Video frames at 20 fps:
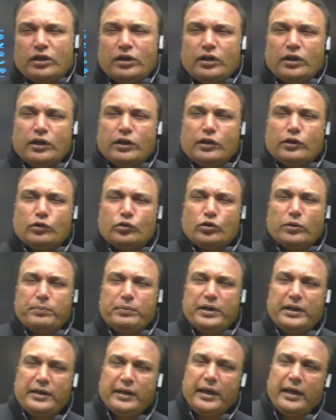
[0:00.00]
So
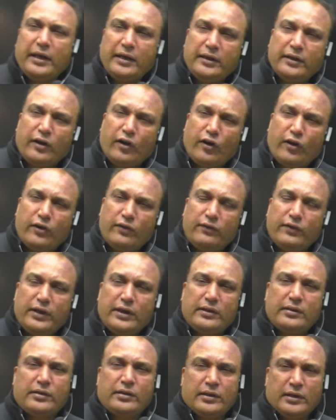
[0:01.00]
Britain
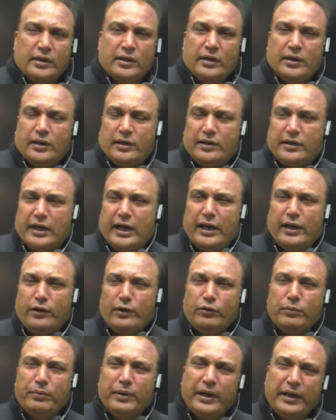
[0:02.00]
always tried to
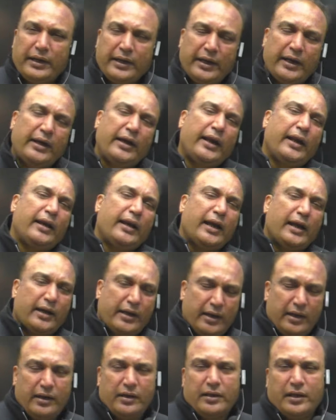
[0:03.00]
maintain, and later
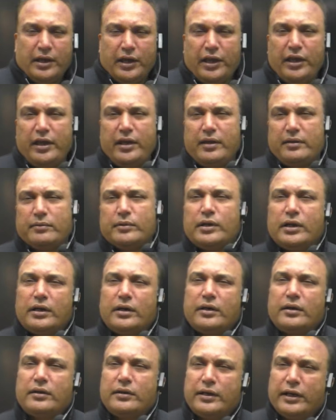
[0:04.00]
he
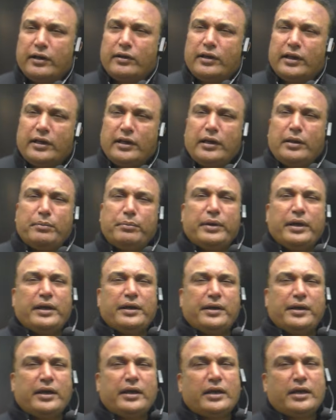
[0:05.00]
regularly
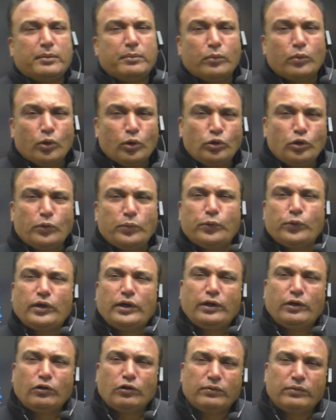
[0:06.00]
maintained a monopoly
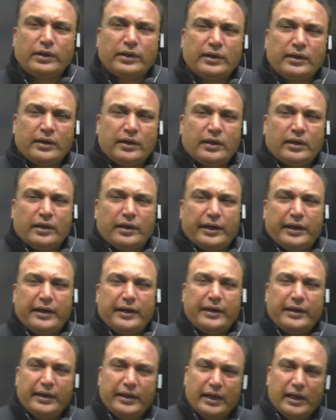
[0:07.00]
over
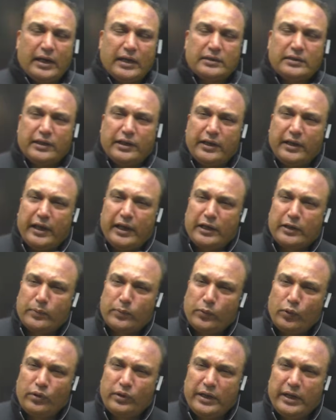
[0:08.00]
India's
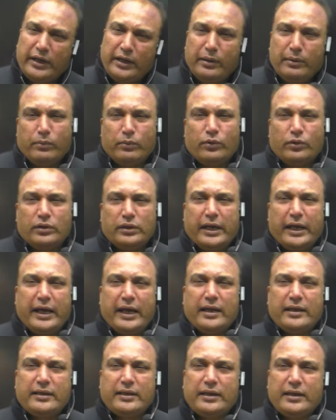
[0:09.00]
export and import. As
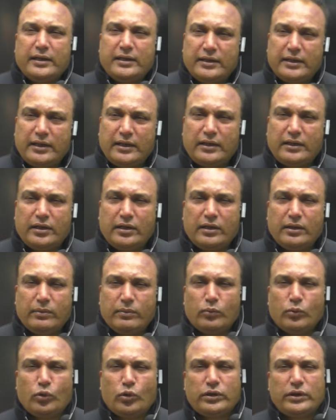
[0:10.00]
a result,
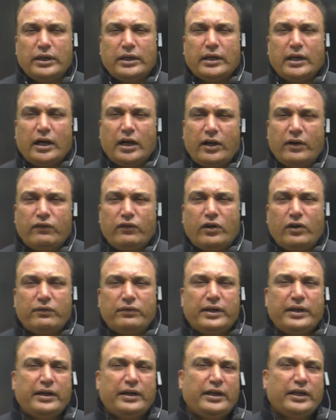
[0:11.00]
more than half of
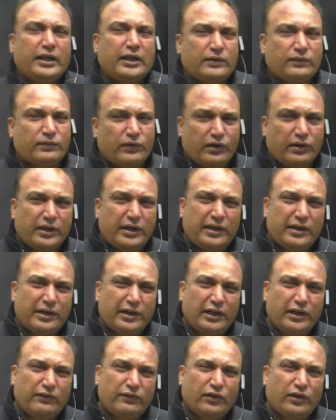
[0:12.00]
India's foreign
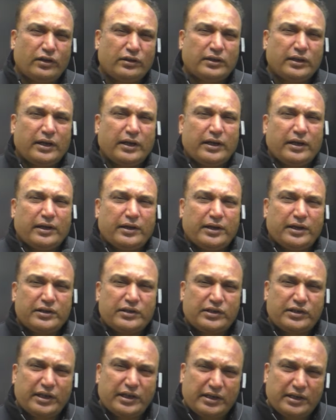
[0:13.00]
trade was
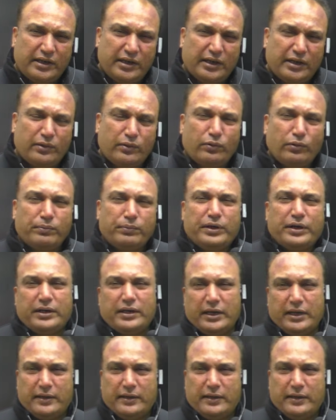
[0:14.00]
restricted to Britain,